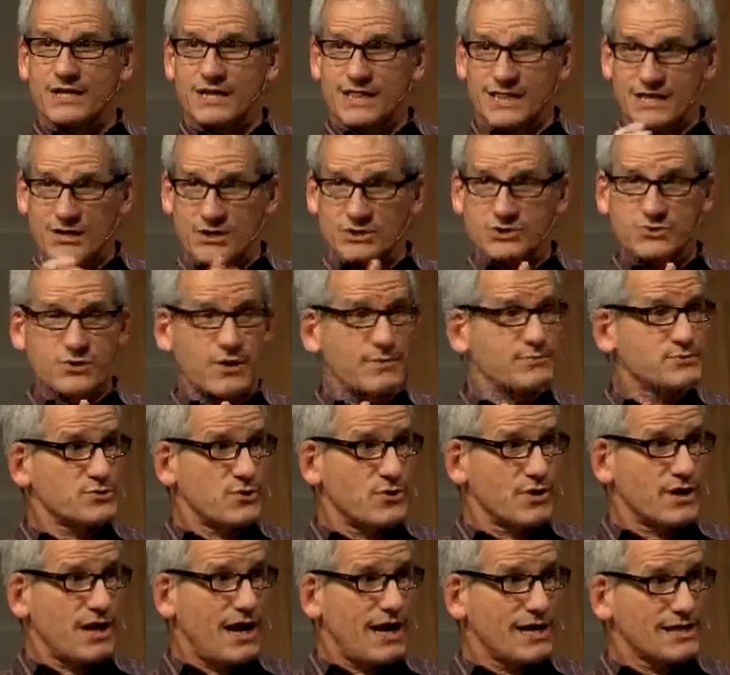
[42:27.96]
clear
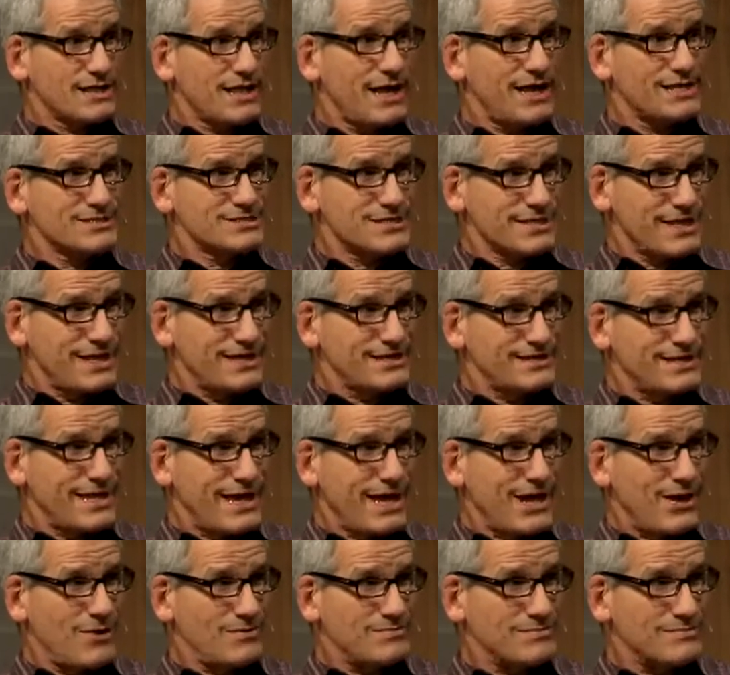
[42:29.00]
scriptural guidelines laid
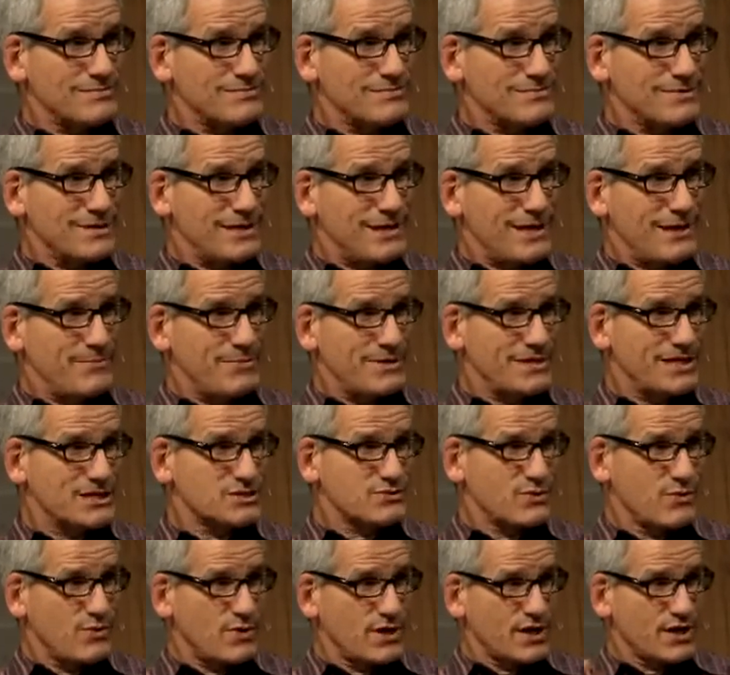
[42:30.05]
down. Uh, I mean, unless
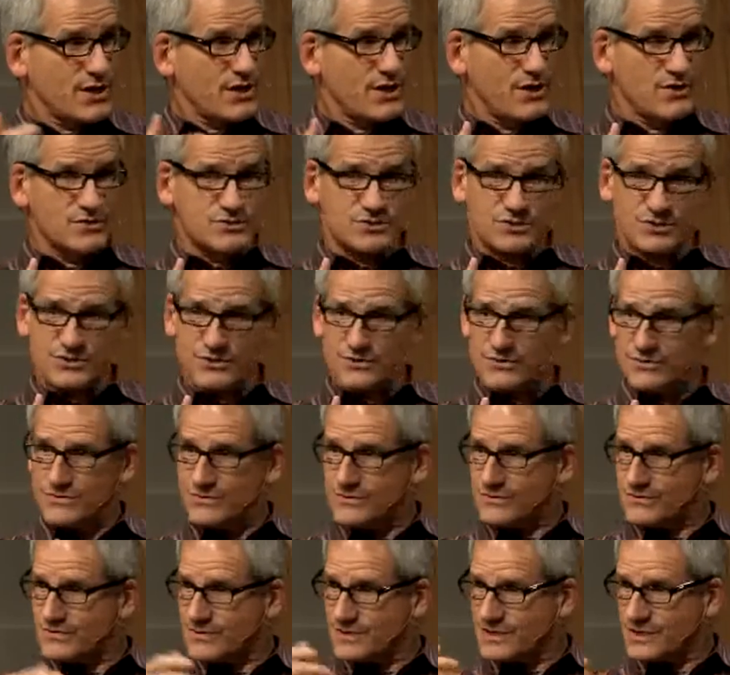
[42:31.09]
we want to go
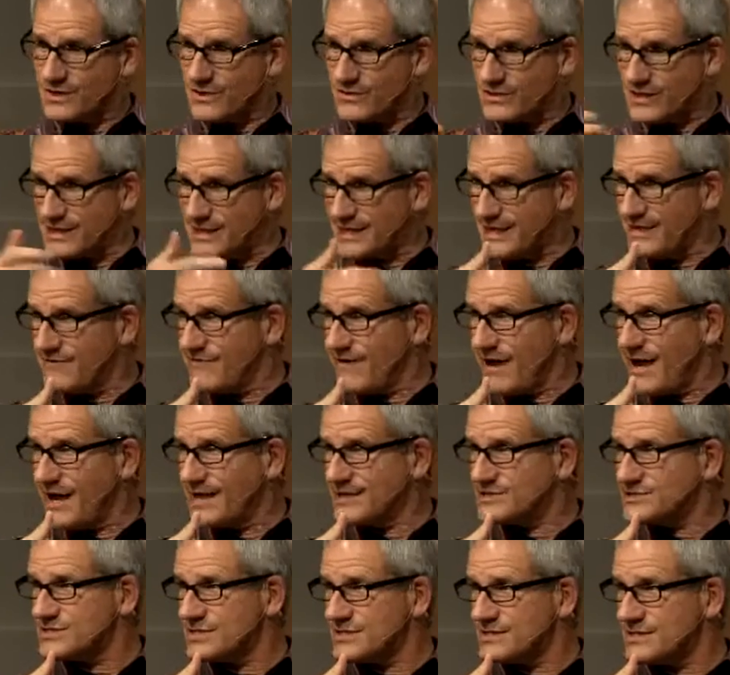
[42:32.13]
to you know, the
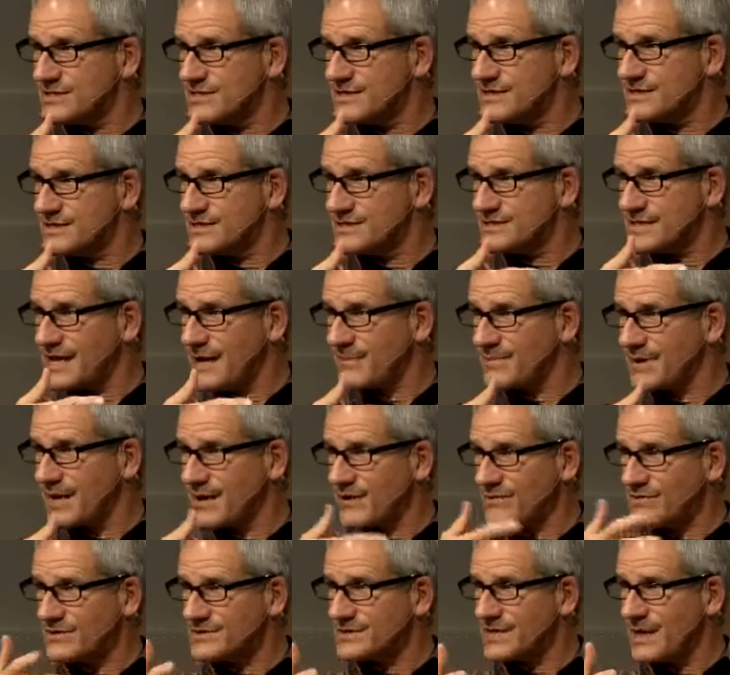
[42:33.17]
Levites at the, at the
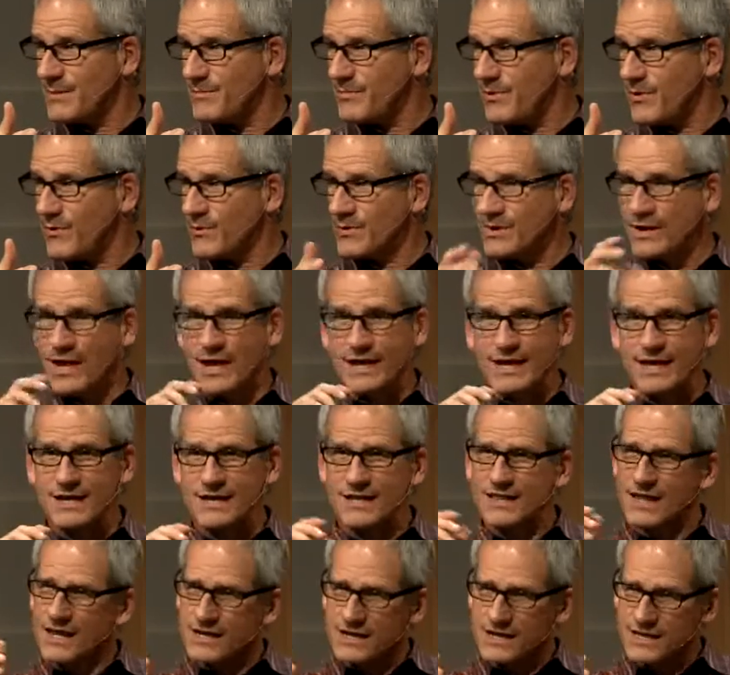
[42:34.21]
tabernacle and the temple, we're not getting a
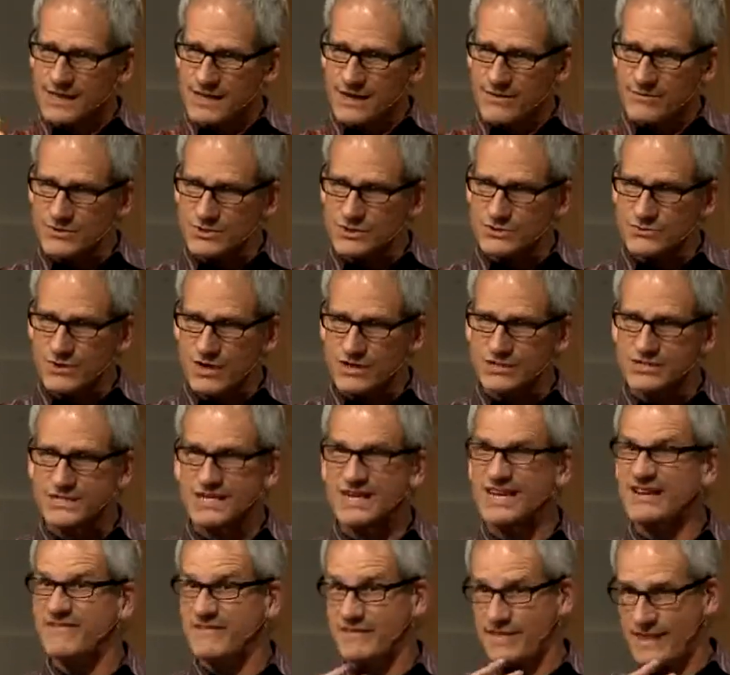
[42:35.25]
lot of clear instruction.
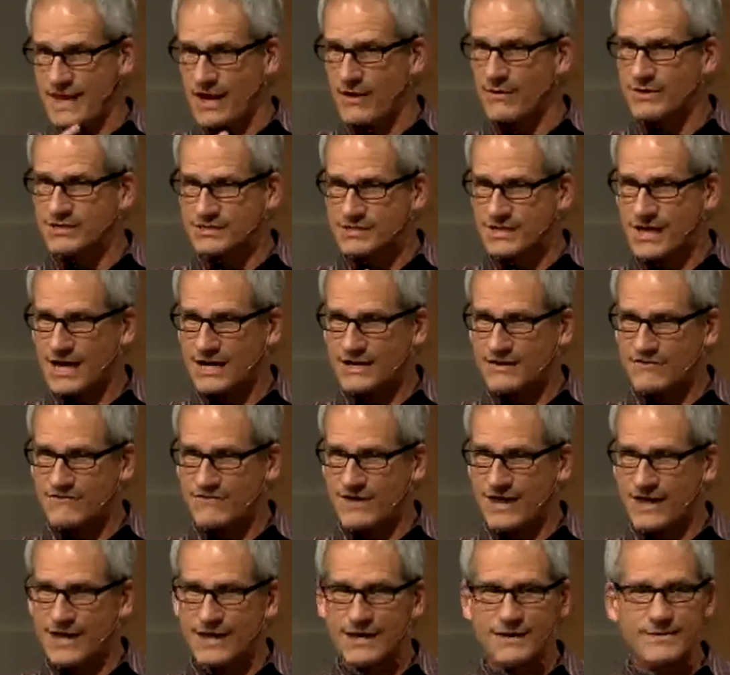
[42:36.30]
Even there, it's kind of
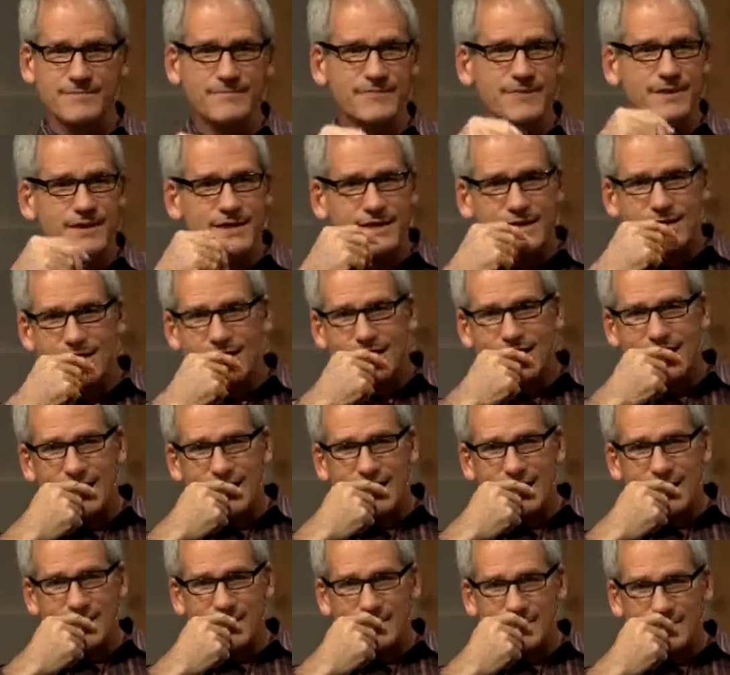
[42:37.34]
vague.
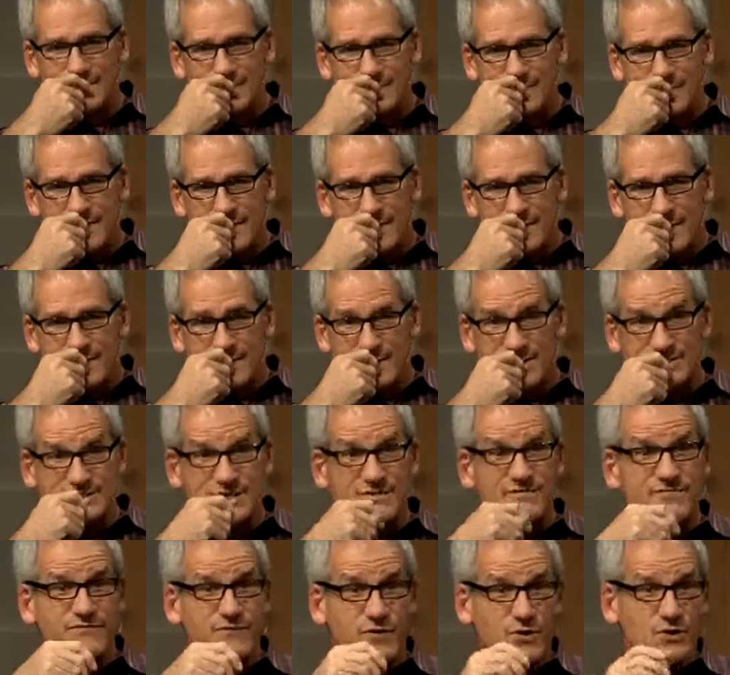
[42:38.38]
Um, but I'd say
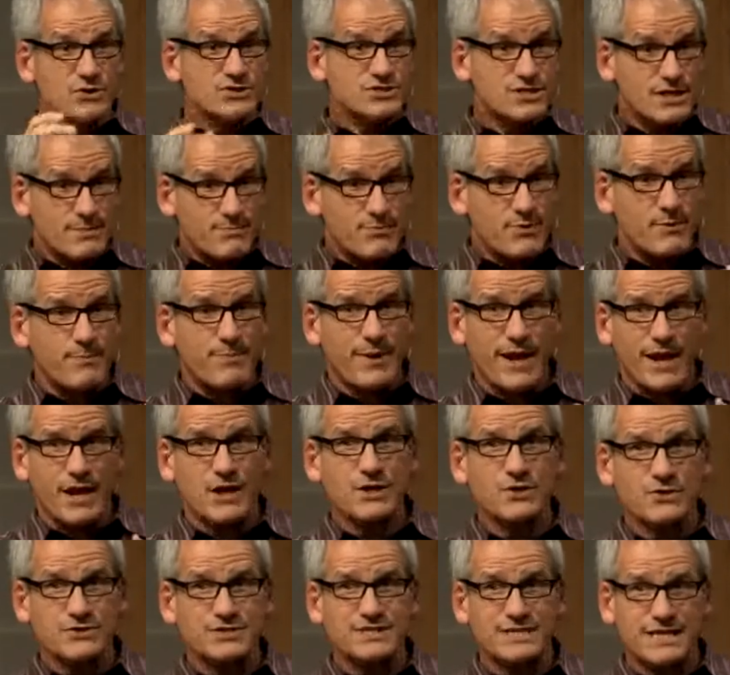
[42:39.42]
first, prepare
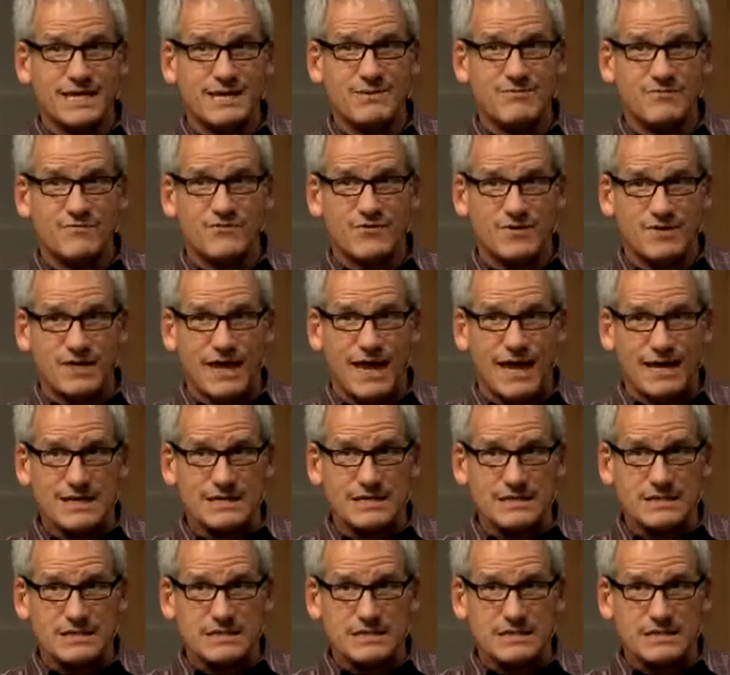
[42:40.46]
your team for that